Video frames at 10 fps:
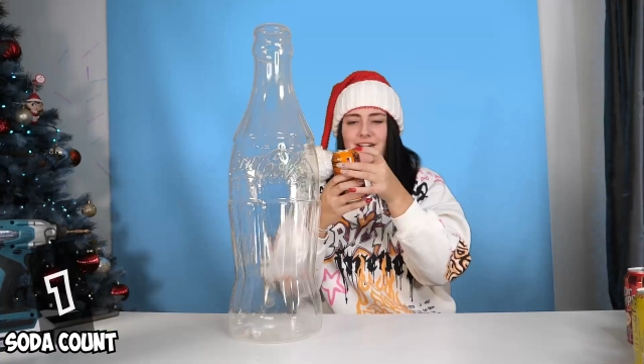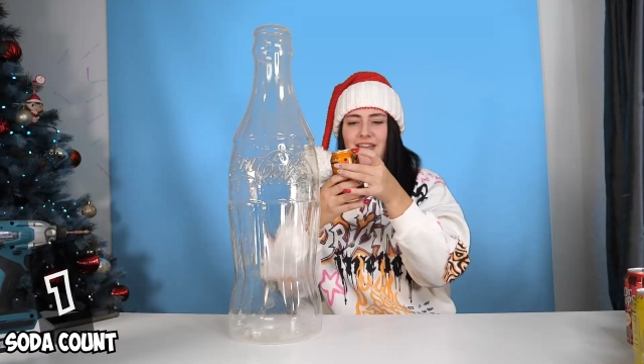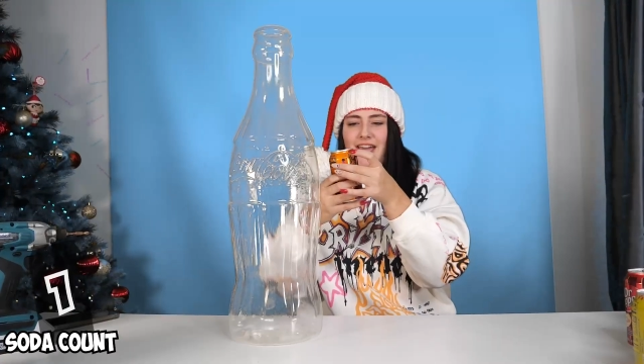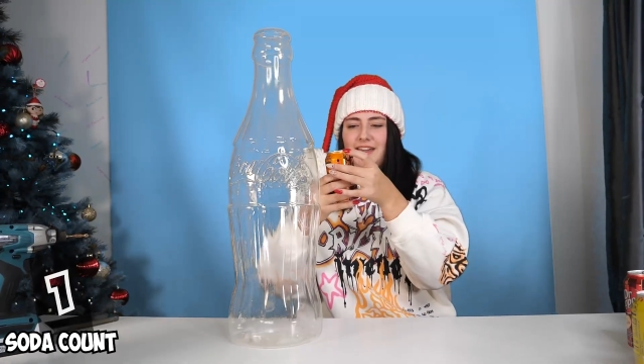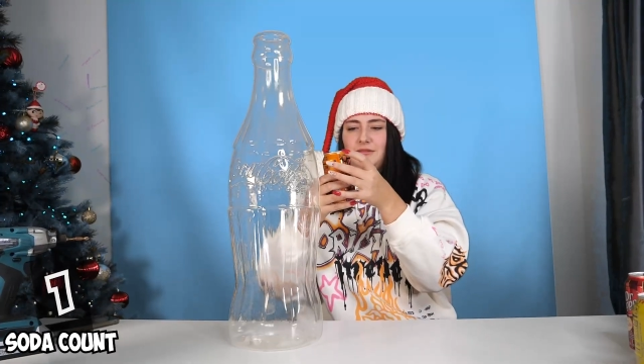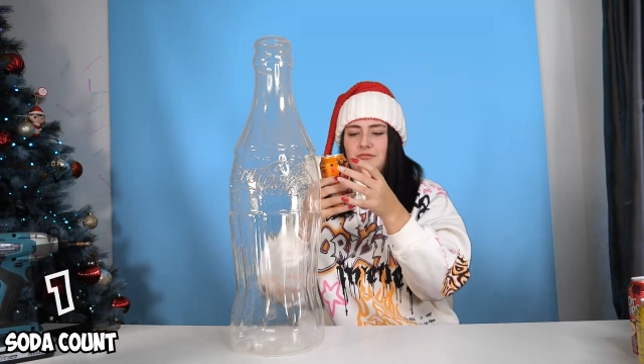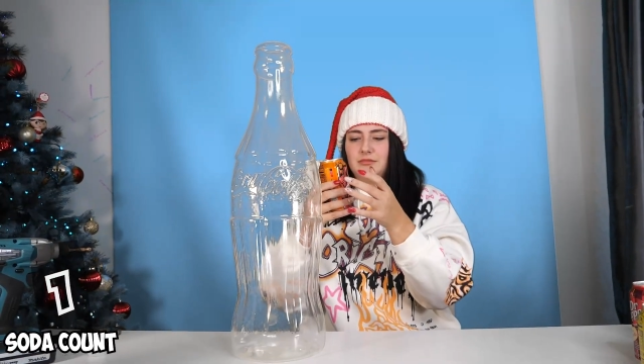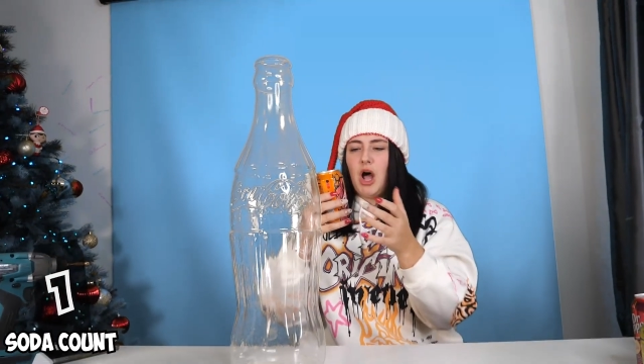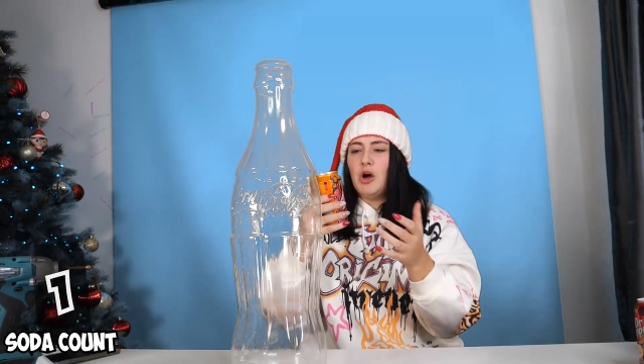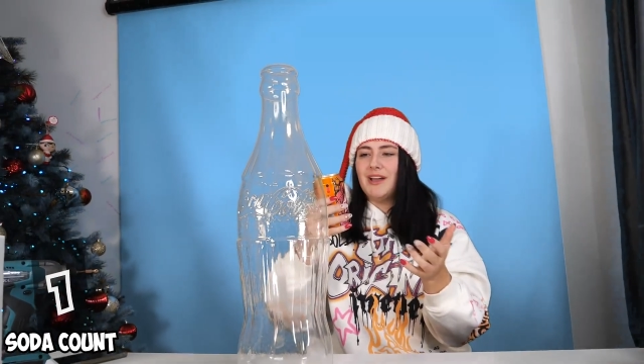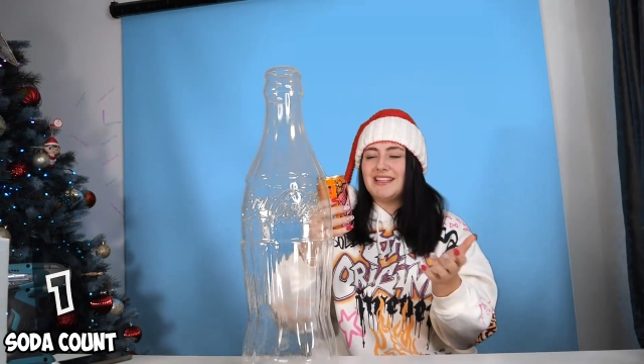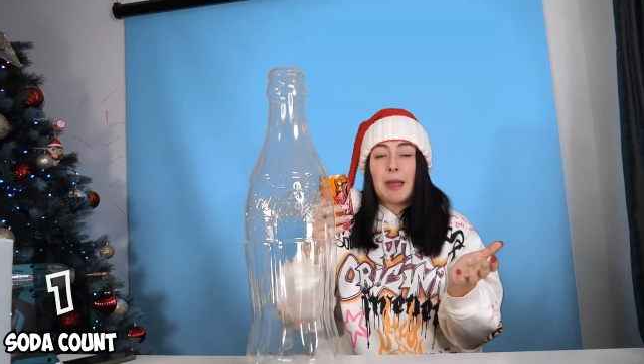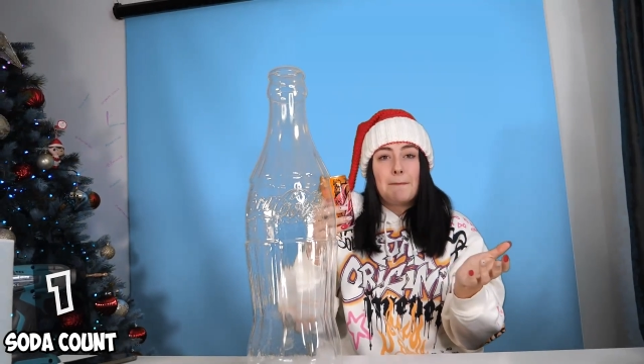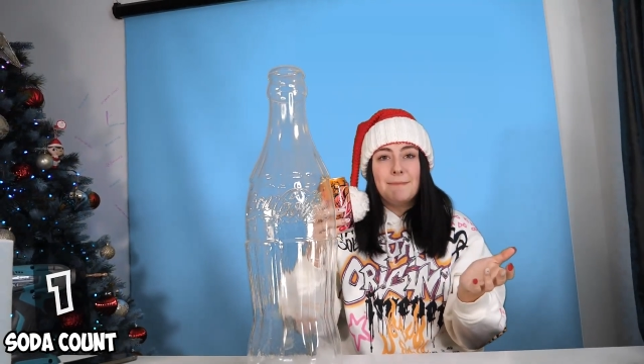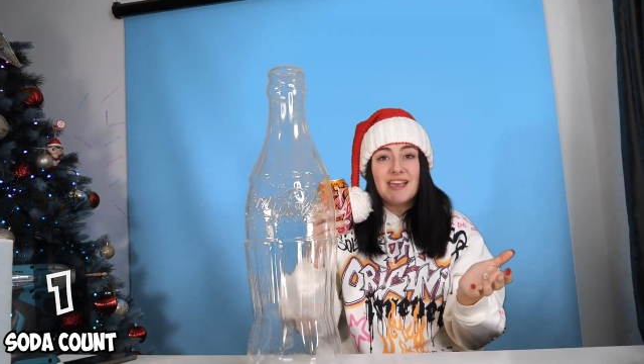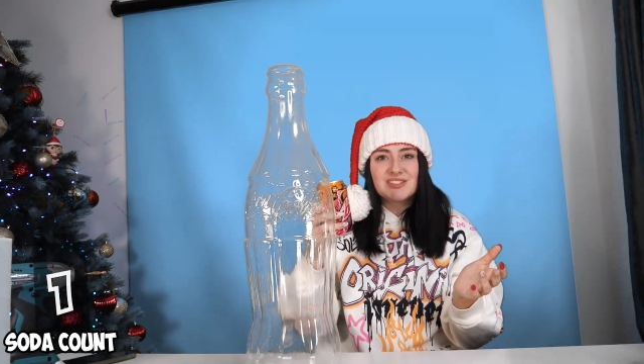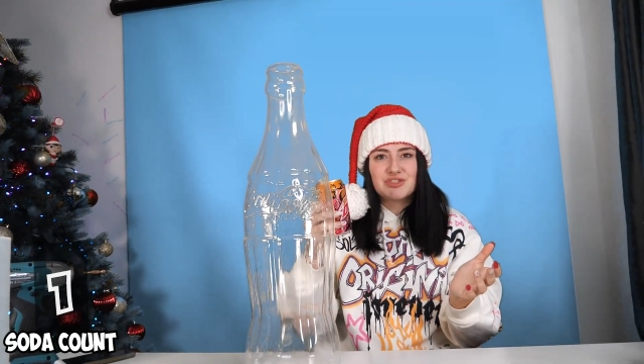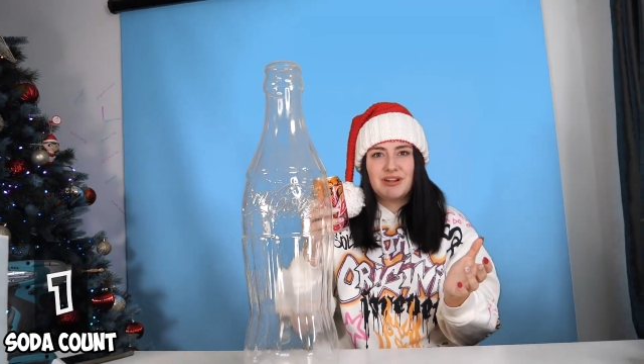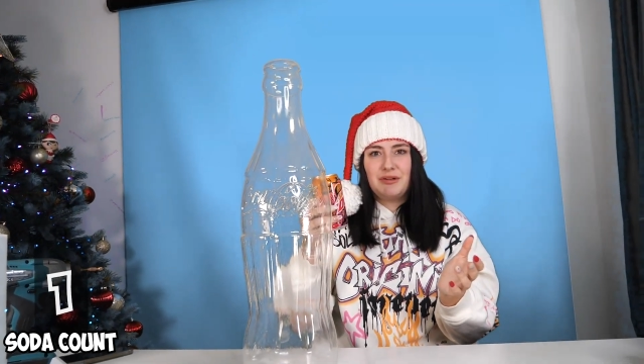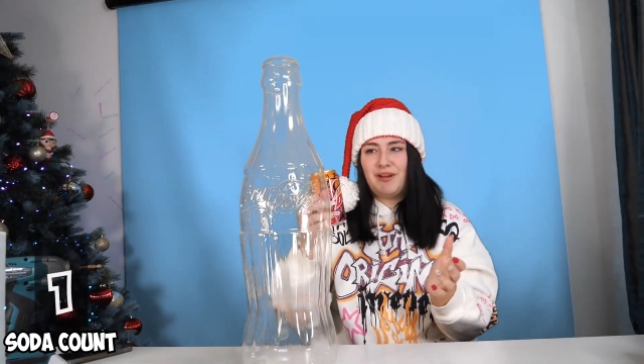Okay. Oh, it's a
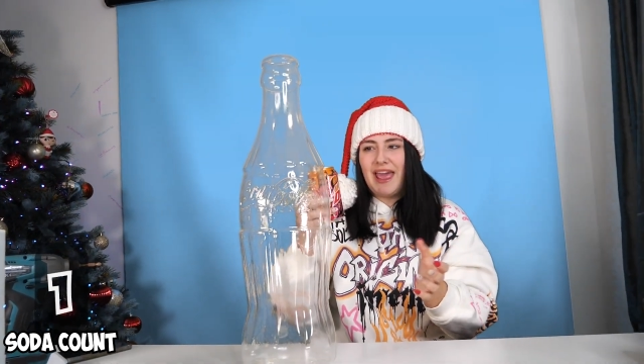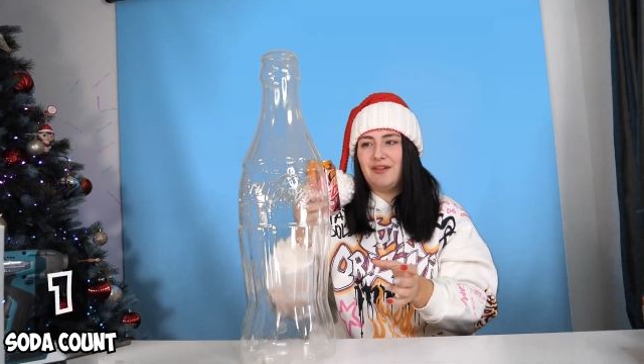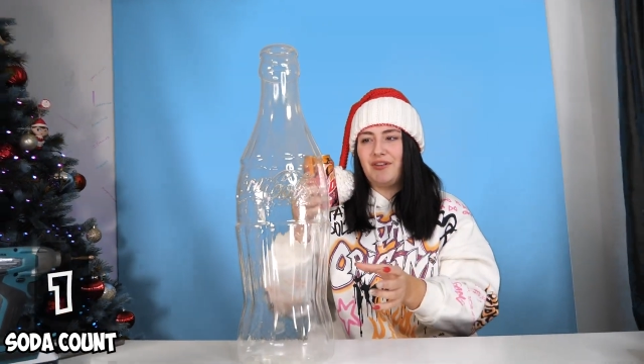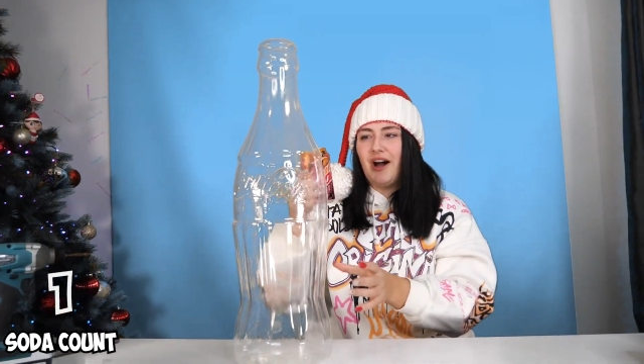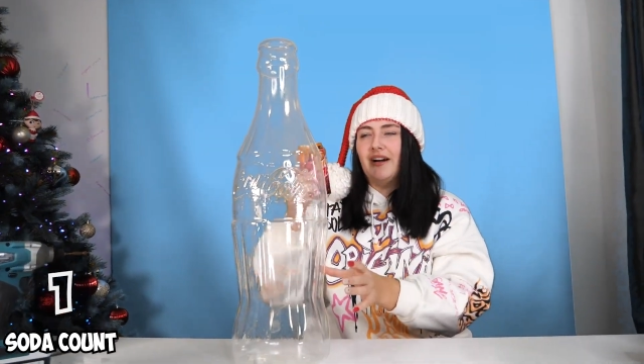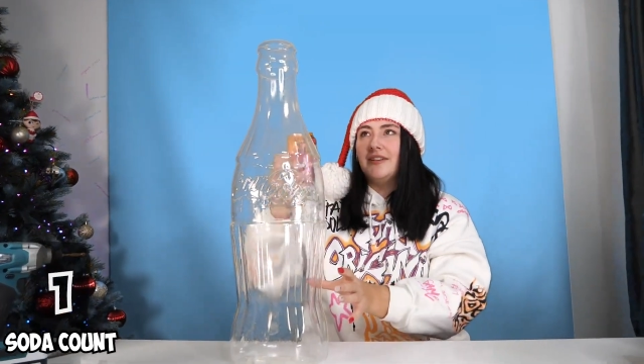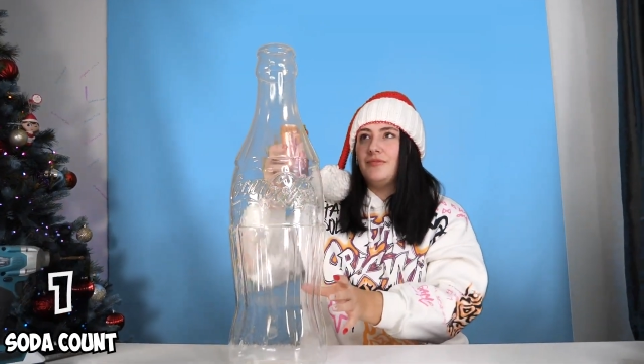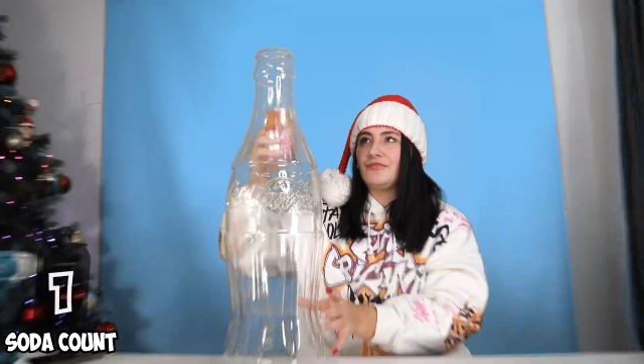mystery flavor.